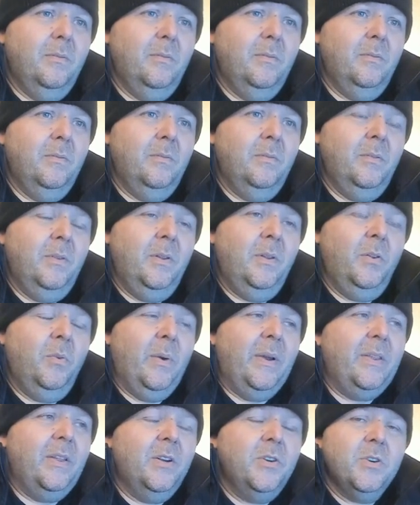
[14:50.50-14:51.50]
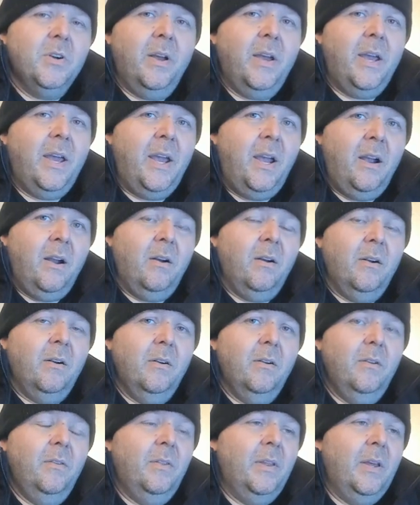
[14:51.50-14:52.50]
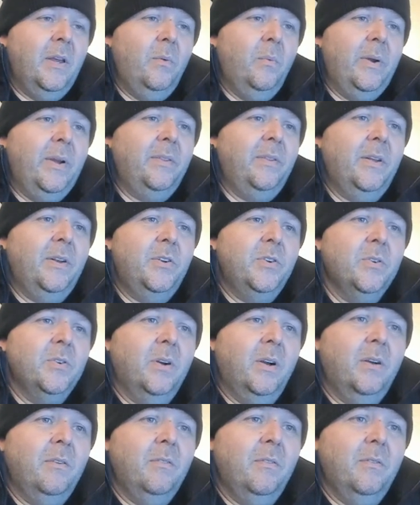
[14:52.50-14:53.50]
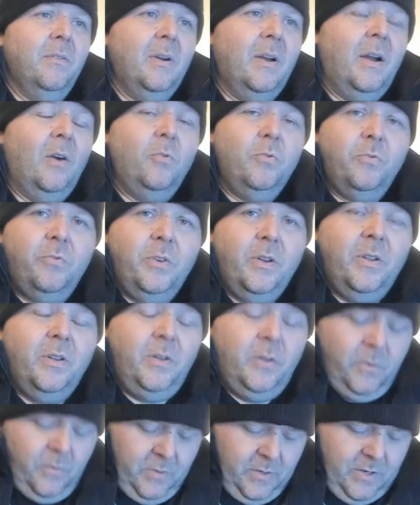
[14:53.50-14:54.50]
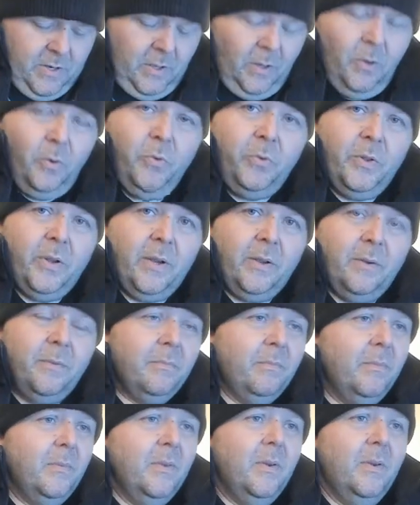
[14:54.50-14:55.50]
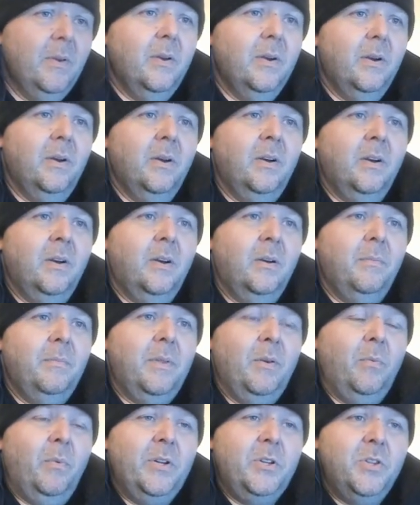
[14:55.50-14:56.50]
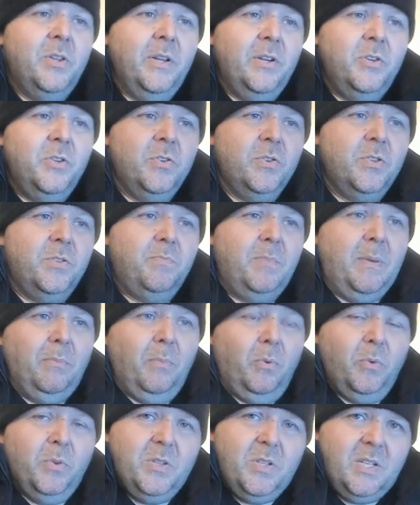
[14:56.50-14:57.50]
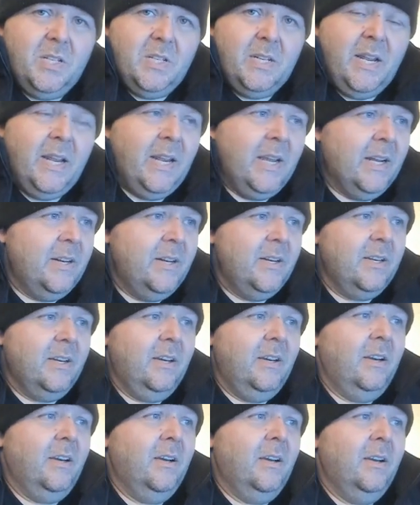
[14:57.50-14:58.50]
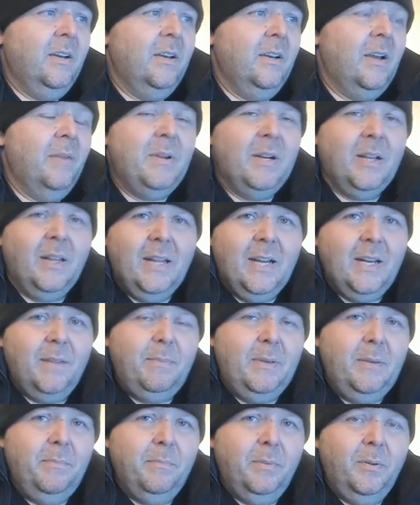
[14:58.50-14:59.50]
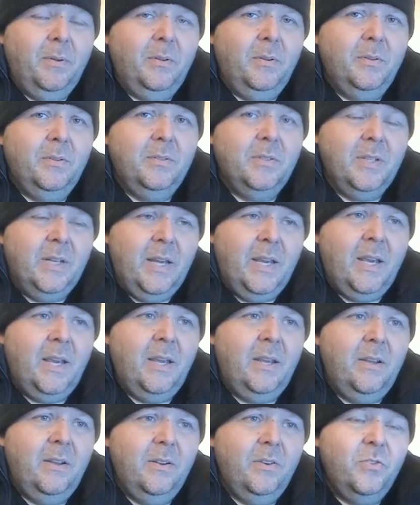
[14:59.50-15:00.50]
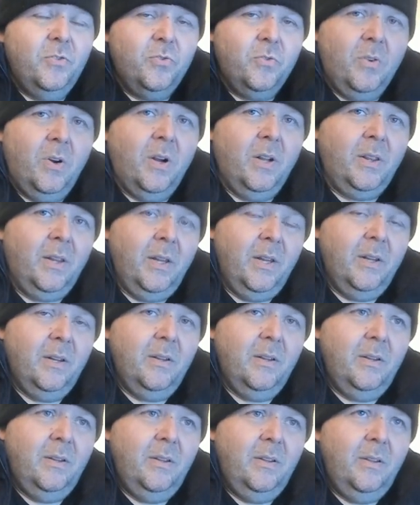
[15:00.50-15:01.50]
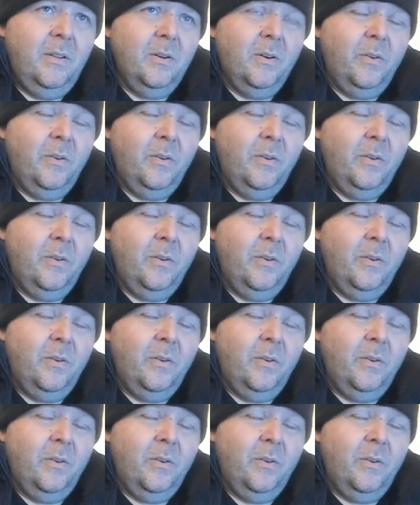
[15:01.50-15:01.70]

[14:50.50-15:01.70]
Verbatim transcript: the, the, way they draw hair, the way they draw outfit, you know, clothing, um, they would, they people would stand. Uh, I mean, a lot of people today draw, you know,